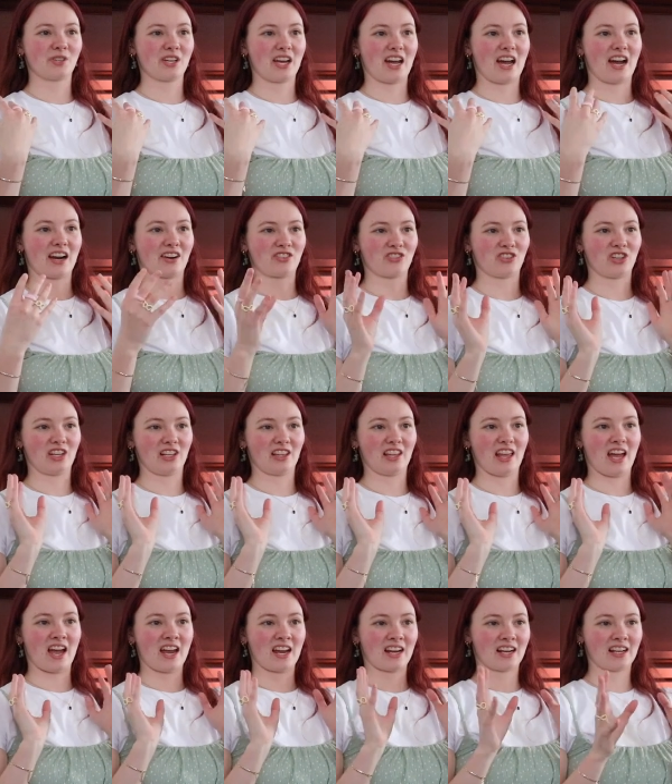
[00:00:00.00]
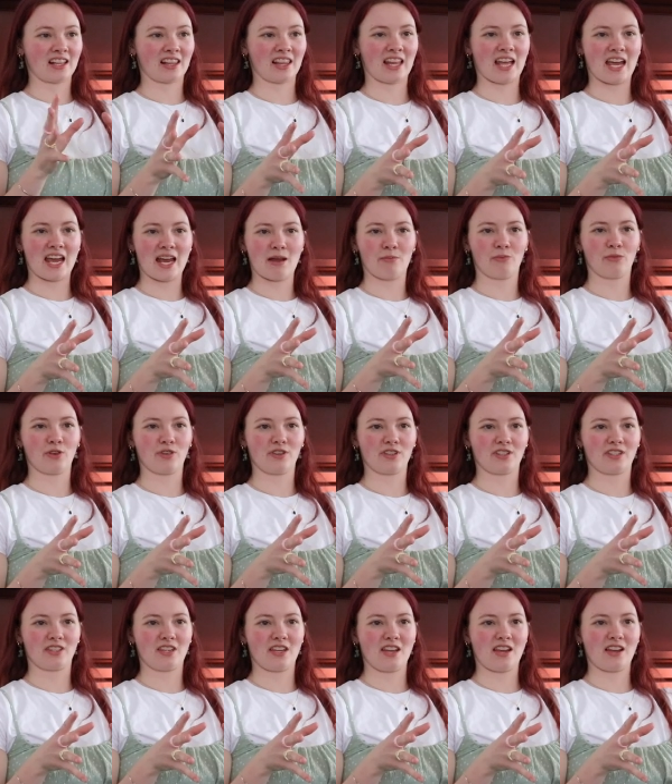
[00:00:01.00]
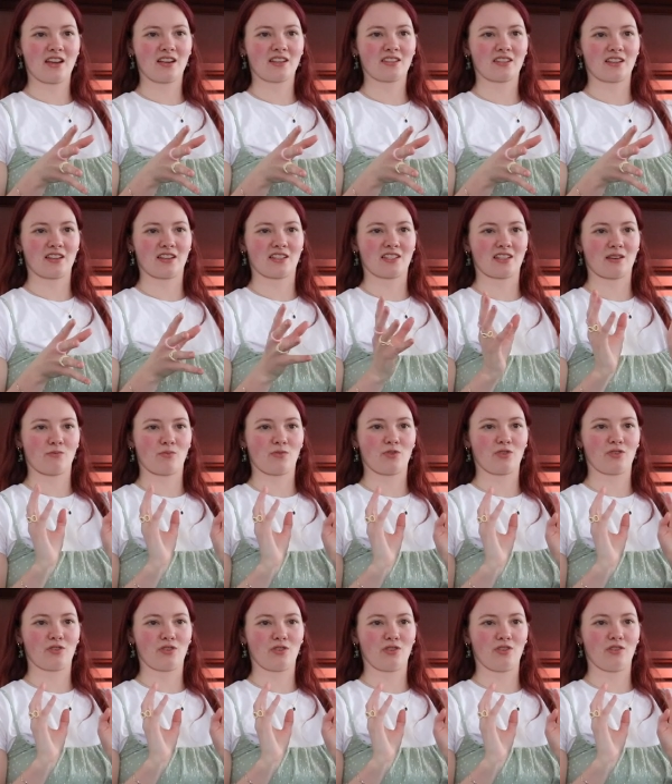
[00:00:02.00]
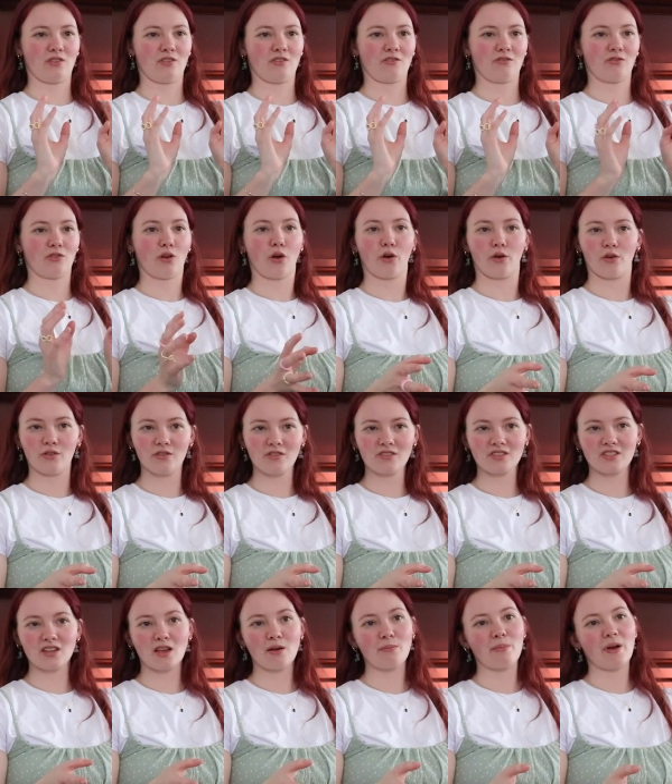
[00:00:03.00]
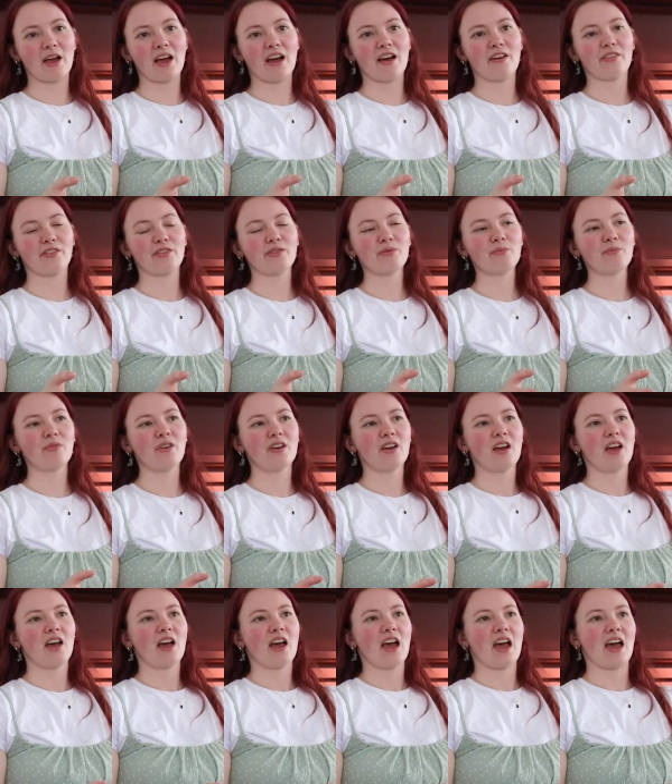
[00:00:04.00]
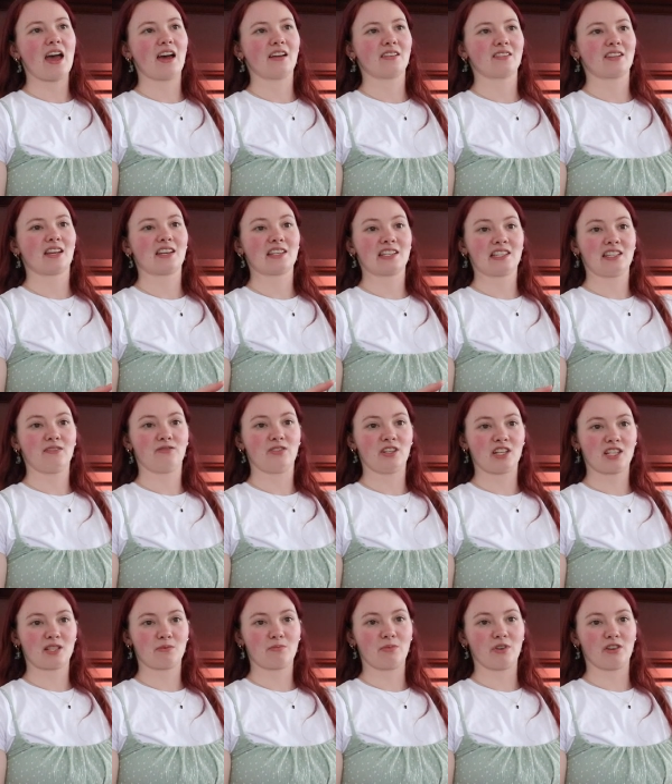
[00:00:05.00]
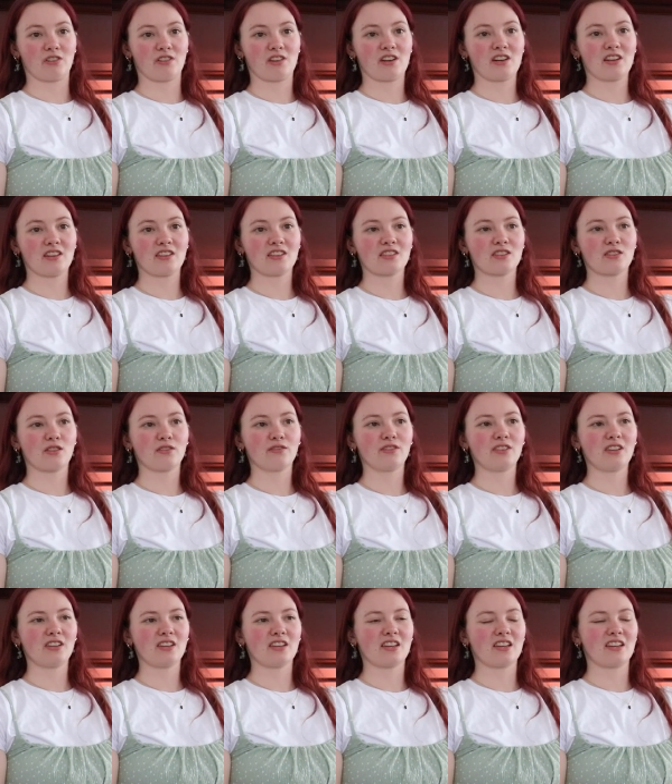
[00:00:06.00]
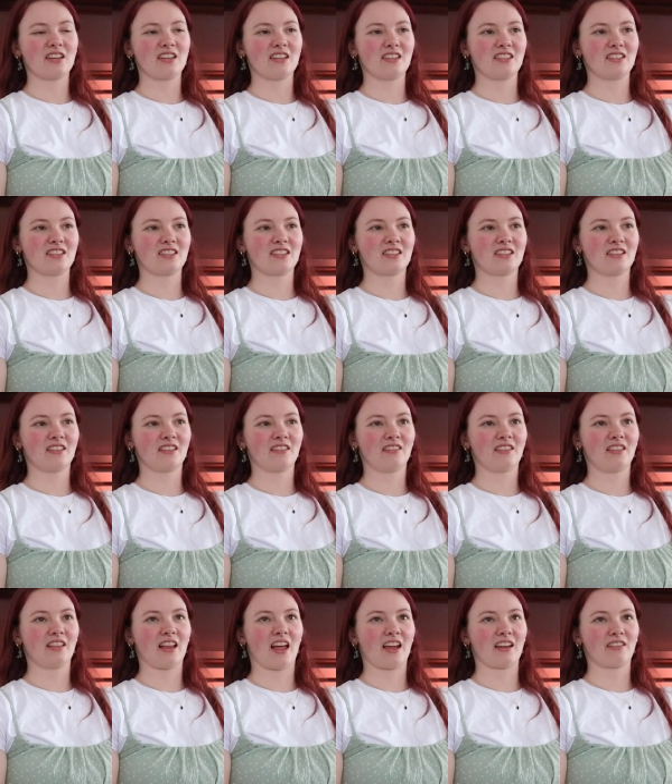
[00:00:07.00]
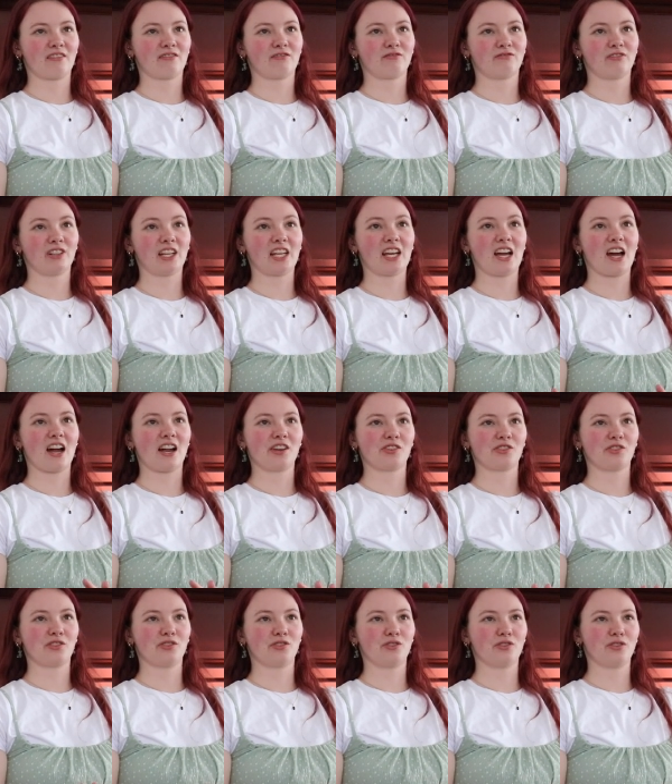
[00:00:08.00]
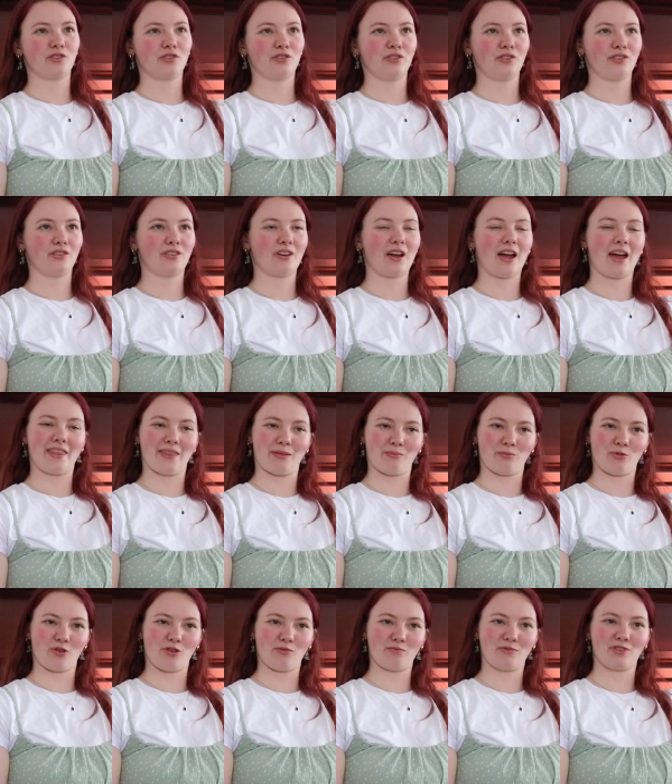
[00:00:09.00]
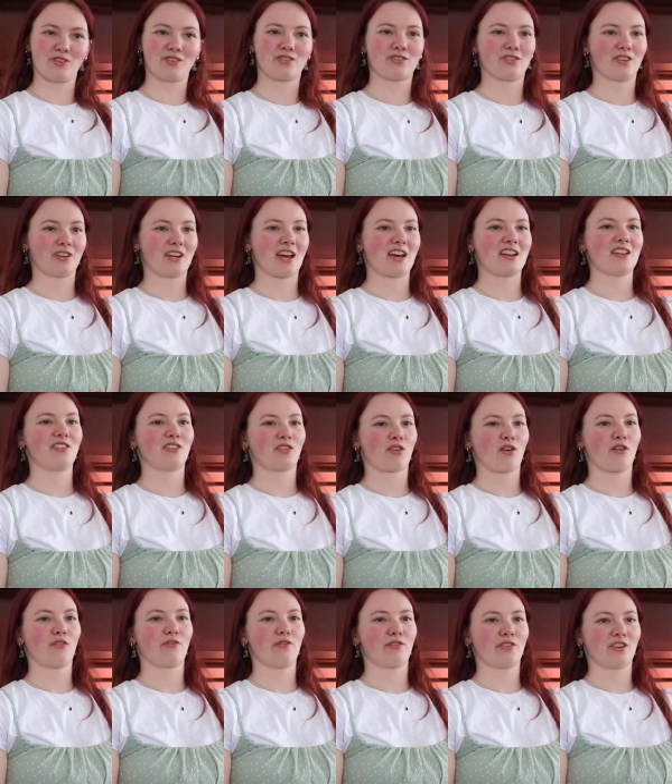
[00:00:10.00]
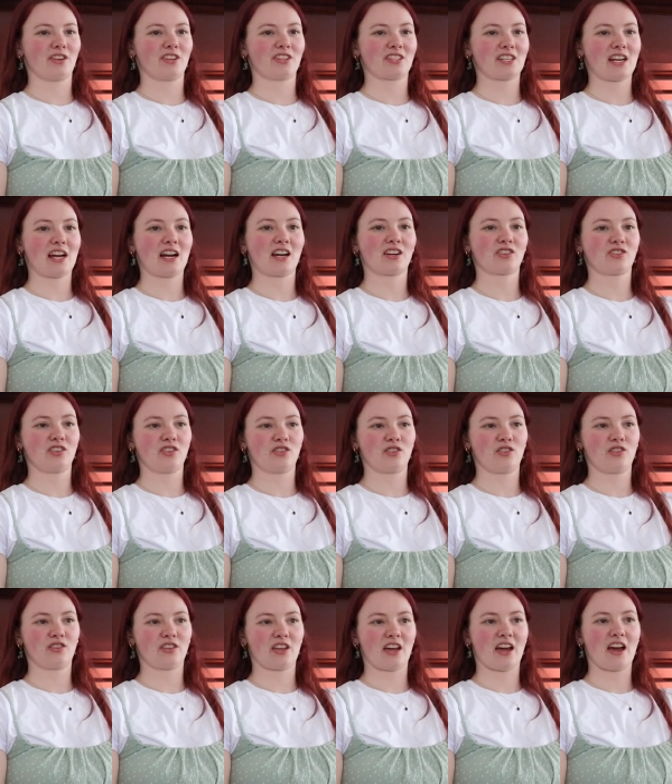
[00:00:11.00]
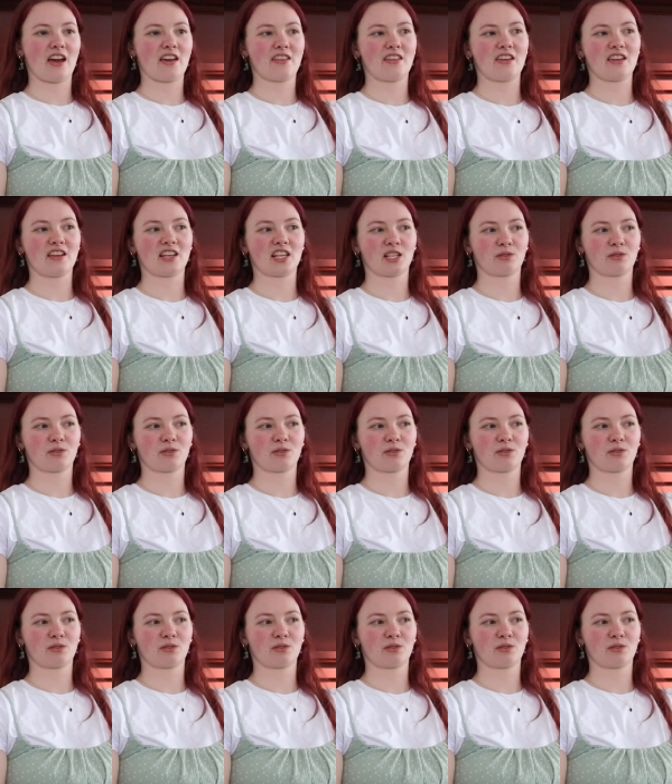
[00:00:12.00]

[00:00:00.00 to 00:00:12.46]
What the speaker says: to actually like claim those things as someone who knows about them and has lived experience of it is like really hard to do at the moment. So gaining the confidence to actually do that, I think,